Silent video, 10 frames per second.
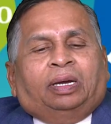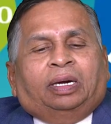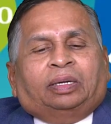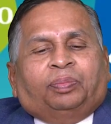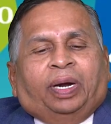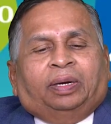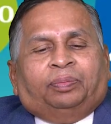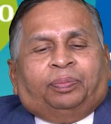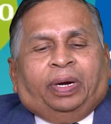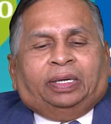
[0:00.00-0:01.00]
at
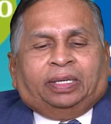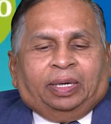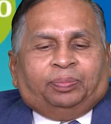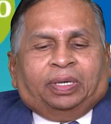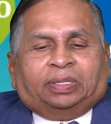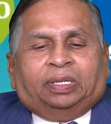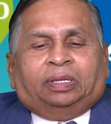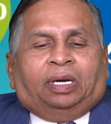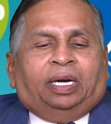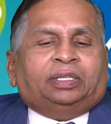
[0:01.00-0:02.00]

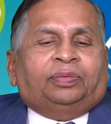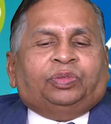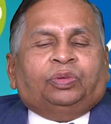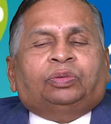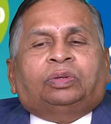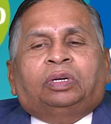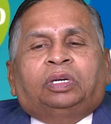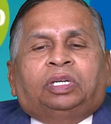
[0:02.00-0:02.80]
0.8% as of June